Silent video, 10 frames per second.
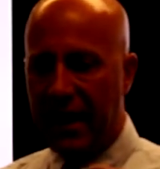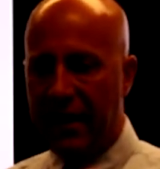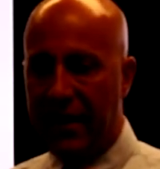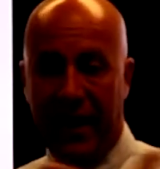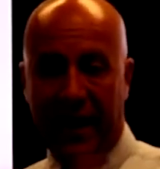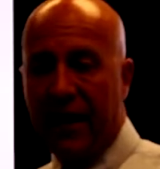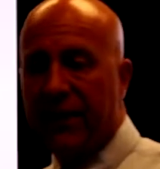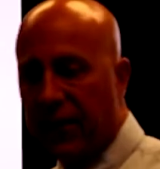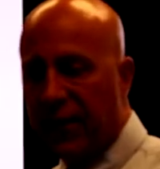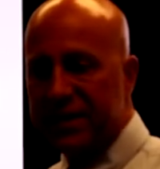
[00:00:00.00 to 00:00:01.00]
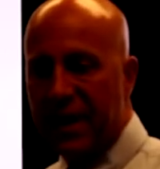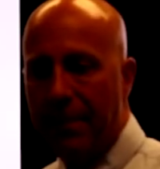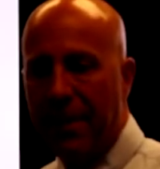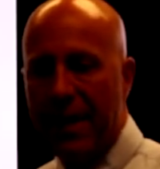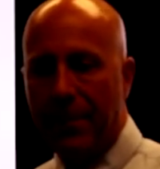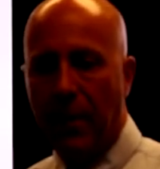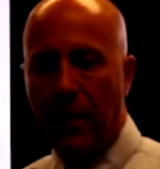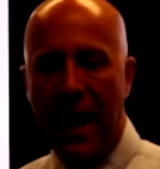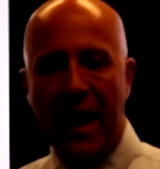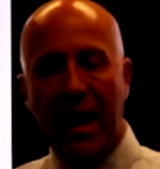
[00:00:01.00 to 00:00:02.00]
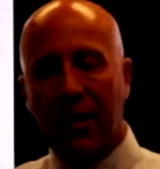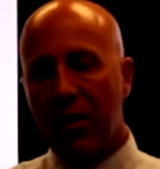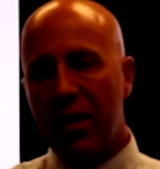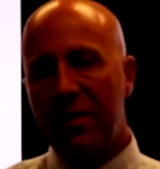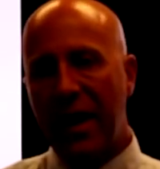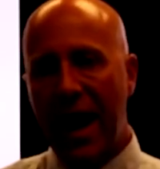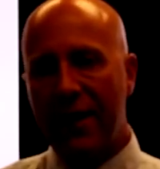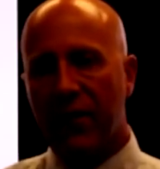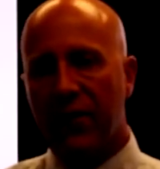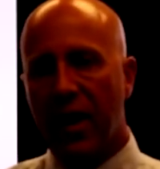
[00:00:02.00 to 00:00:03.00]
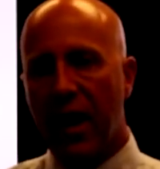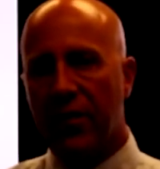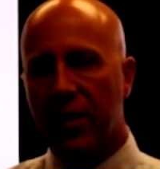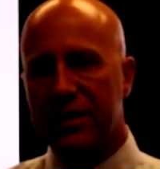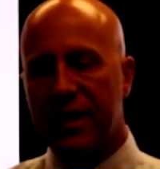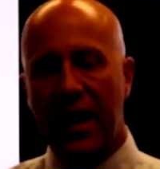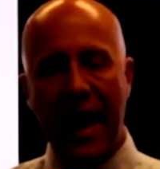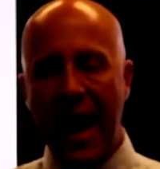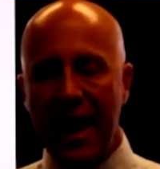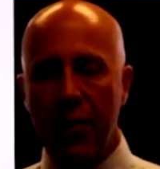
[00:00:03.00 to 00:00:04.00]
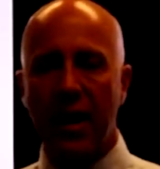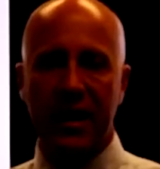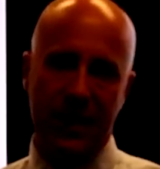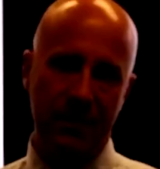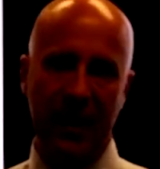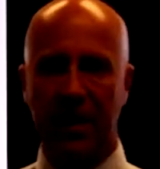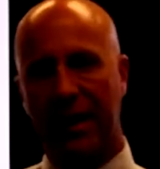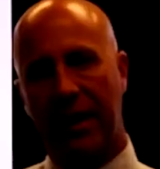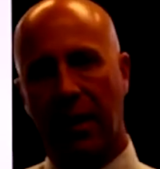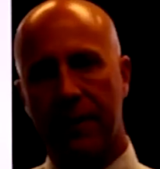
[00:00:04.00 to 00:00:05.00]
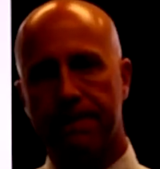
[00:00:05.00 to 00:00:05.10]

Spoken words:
gift for some people and a learned behavior for others. Anyone can be a leader.